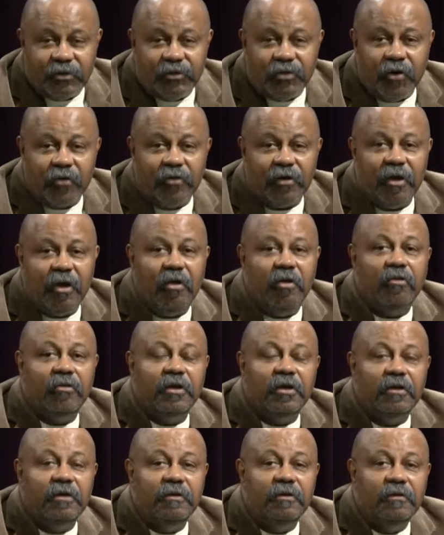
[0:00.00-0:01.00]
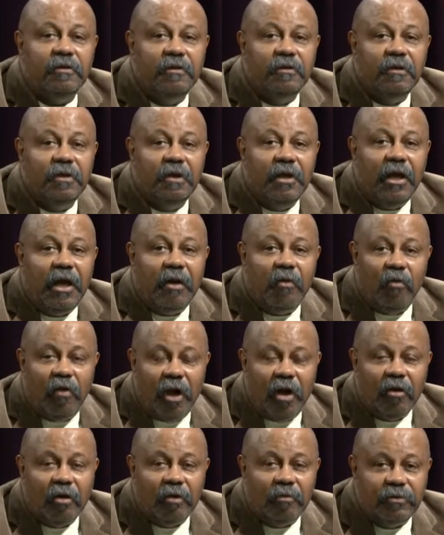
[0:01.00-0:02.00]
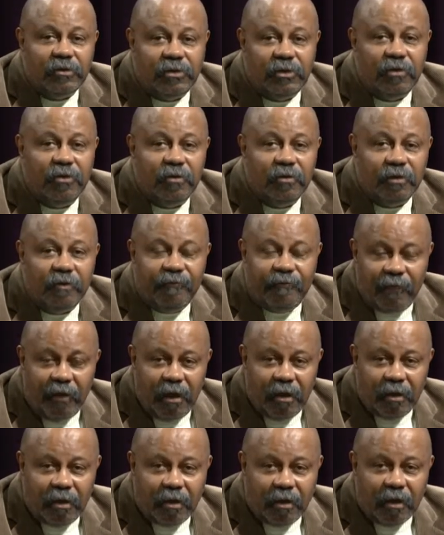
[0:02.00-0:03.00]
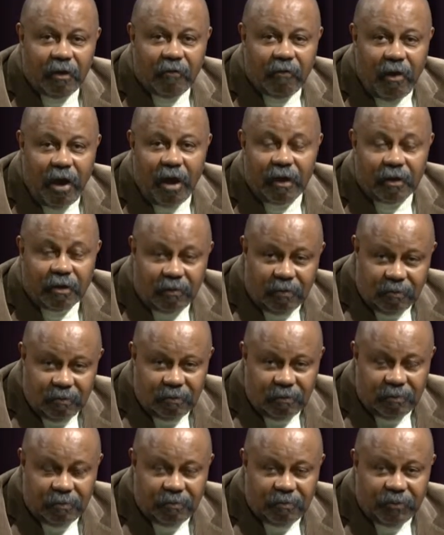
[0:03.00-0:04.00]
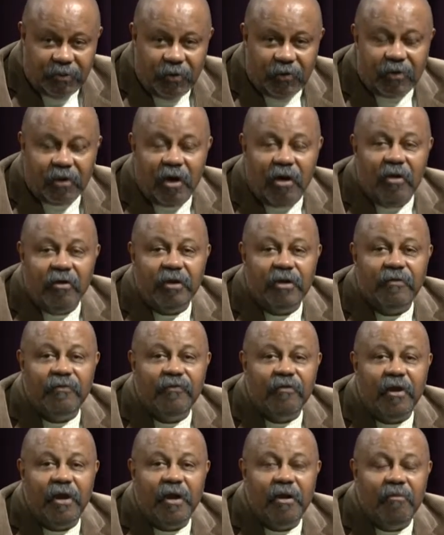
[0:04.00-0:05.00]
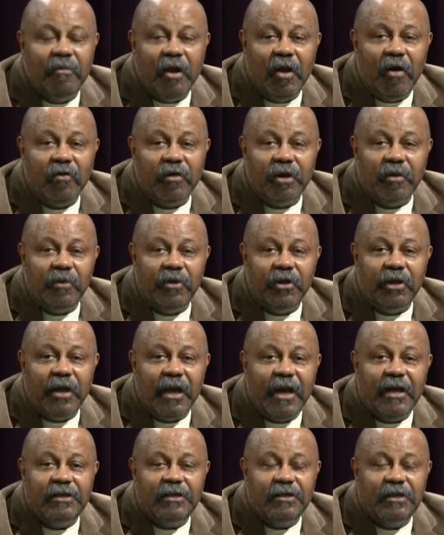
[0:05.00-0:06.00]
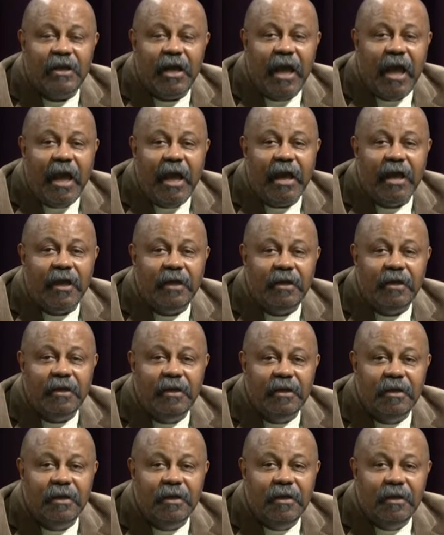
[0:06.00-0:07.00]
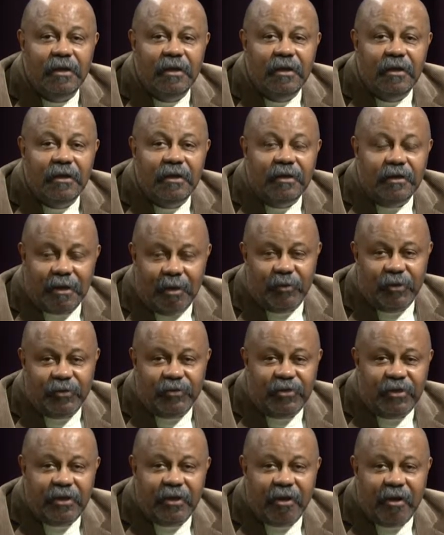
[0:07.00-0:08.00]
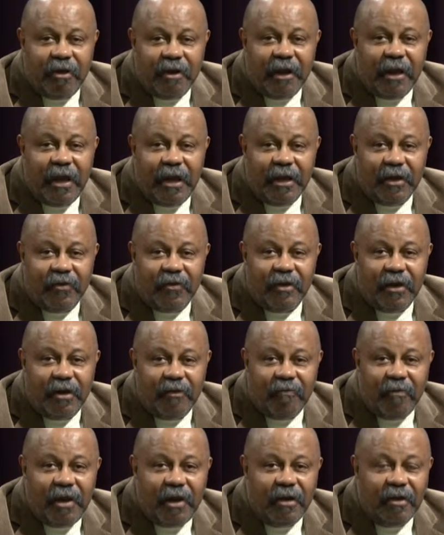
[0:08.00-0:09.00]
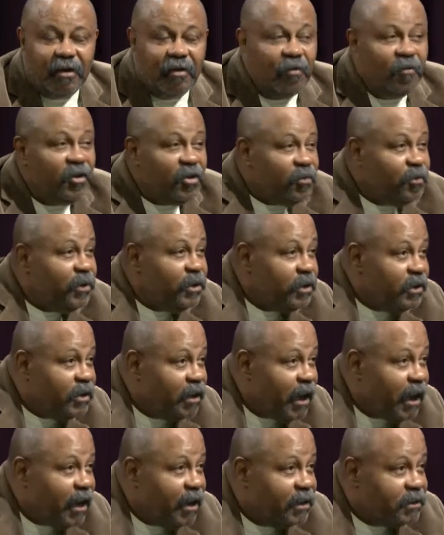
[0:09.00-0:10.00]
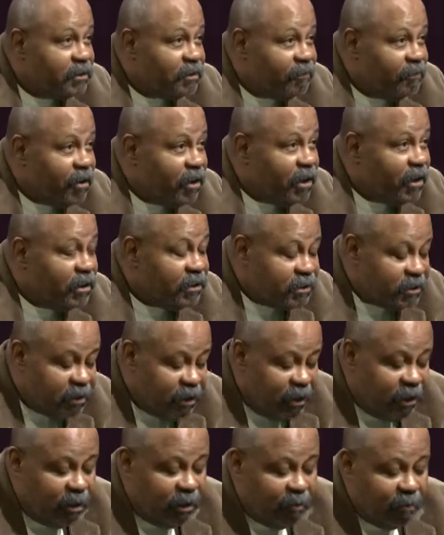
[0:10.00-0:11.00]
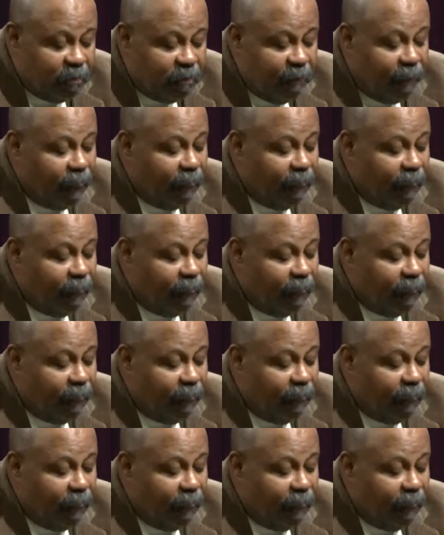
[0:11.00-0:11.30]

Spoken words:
Turk Logan, and welcome to the Funk Chronicles. Turk Logan from Logan Communication and WTRK Internet Radio. With me today is the very esteemed